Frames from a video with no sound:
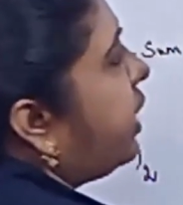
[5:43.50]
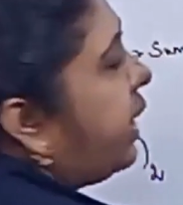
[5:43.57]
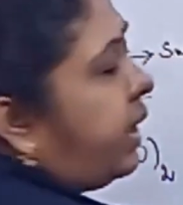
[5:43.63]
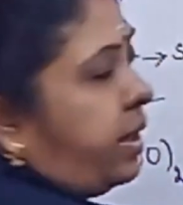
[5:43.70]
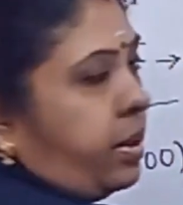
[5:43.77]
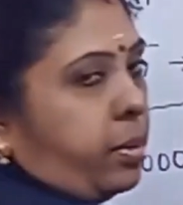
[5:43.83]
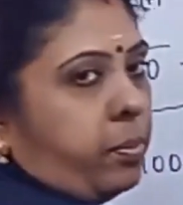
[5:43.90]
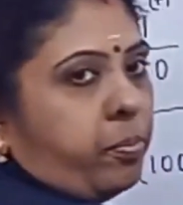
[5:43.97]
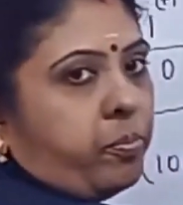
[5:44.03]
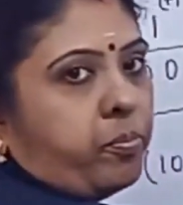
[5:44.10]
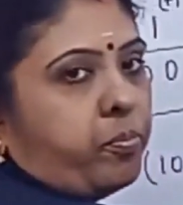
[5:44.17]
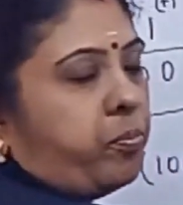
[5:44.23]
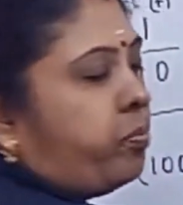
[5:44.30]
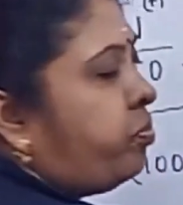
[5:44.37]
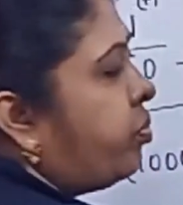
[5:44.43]
3.
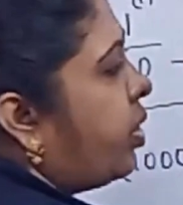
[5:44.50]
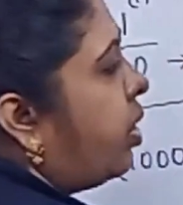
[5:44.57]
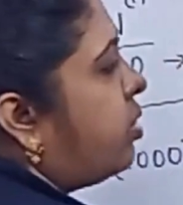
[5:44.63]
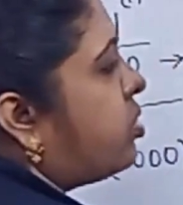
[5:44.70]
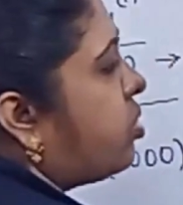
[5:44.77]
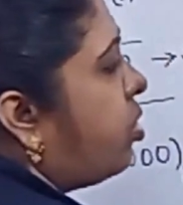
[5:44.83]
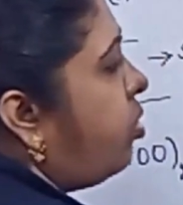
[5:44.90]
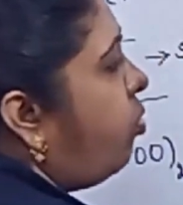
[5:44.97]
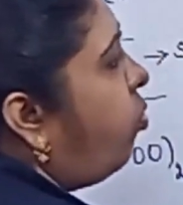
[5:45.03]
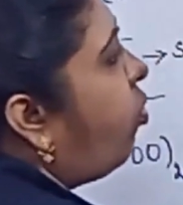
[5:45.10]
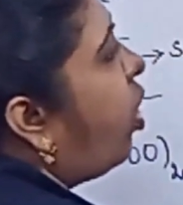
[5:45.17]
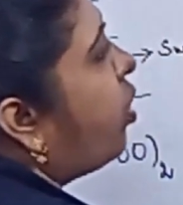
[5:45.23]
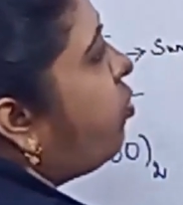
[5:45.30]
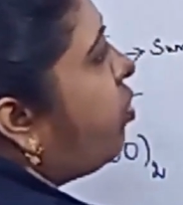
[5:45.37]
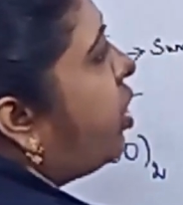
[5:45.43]
So
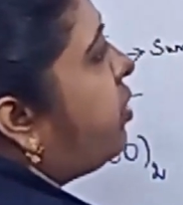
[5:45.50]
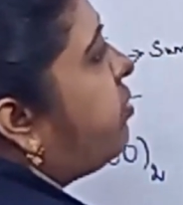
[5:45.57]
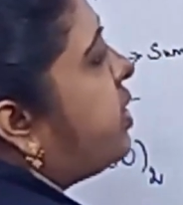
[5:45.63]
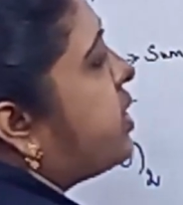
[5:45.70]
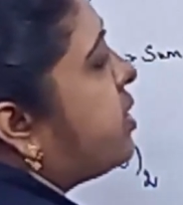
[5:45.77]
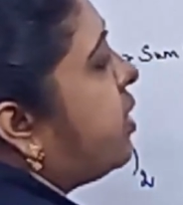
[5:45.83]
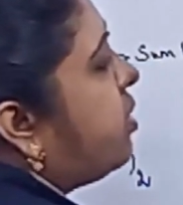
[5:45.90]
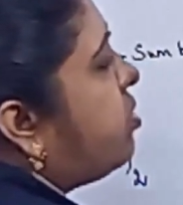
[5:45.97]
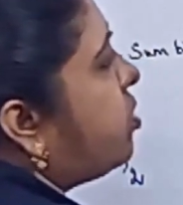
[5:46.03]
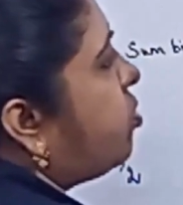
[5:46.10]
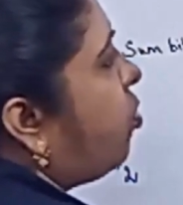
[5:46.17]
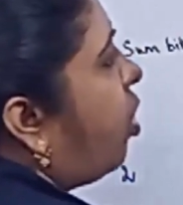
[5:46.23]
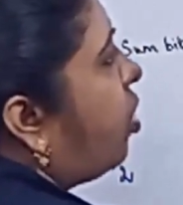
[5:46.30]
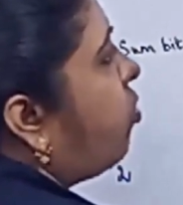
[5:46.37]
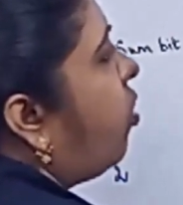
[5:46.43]
1 1 which gives
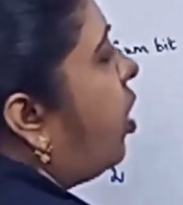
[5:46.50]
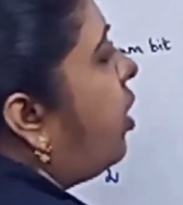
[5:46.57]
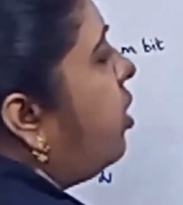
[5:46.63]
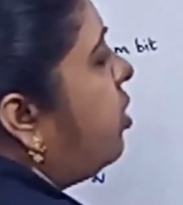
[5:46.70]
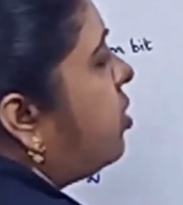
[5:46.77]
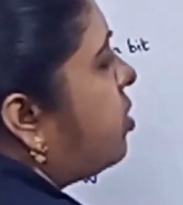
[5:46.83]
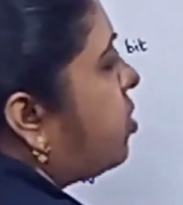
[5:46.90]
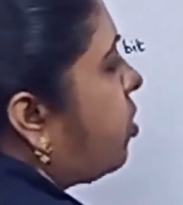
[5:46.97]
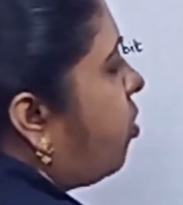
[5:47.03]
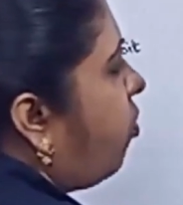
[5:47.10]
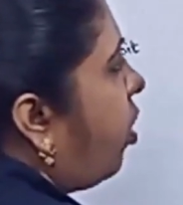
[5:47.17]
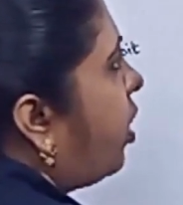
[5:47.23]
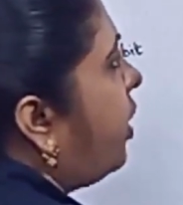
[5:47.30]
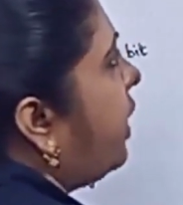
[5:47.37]
1 1. So 1